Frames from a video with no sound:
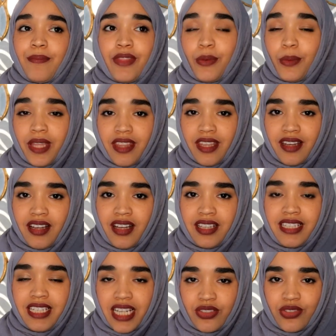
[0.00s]
the way they are
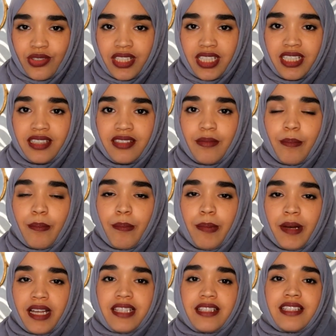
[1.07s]
naturally.
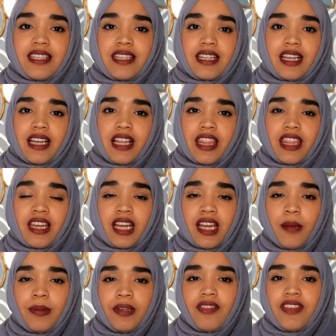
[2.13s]
But there are a
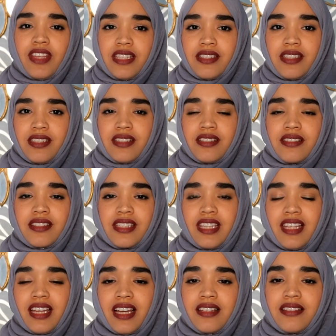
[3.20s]
couple of incidents
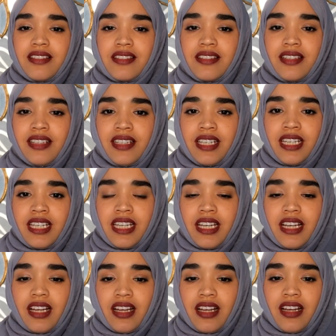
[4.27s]
that
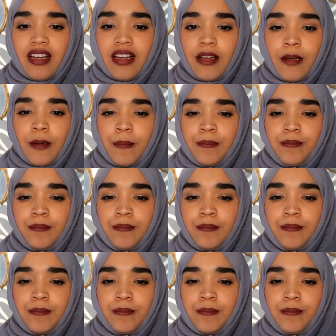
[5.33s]
I